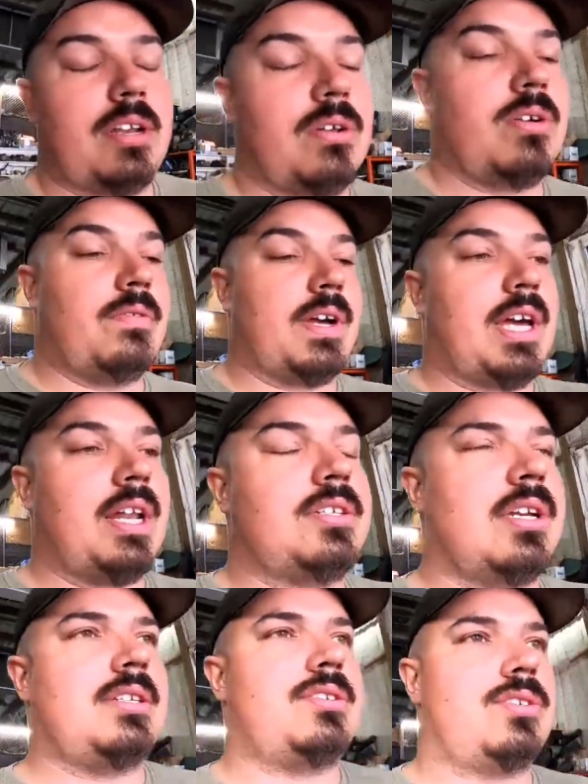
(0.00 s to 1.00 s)
I don't know if I got a
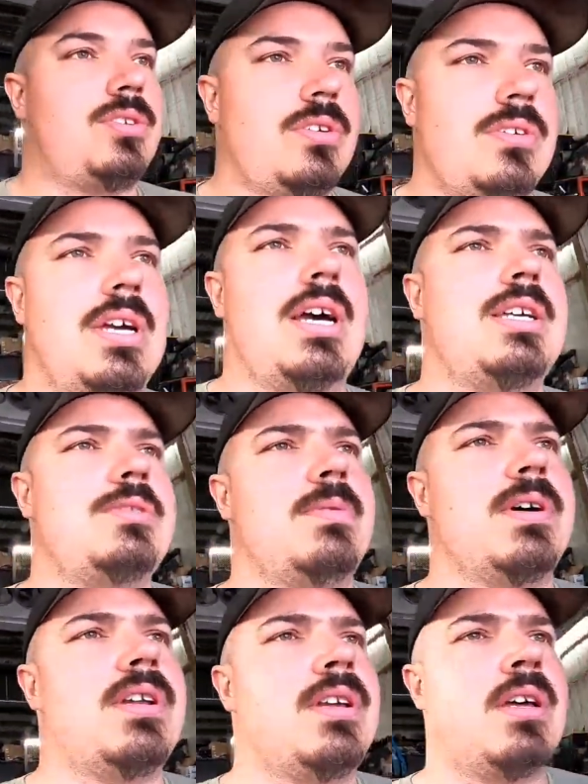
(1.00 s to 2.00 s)
chance to show you guys,
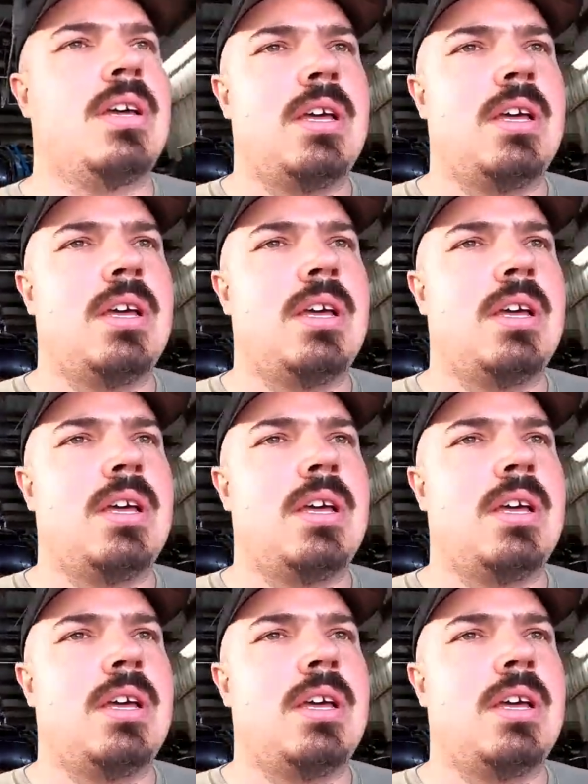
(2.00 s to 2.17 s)
but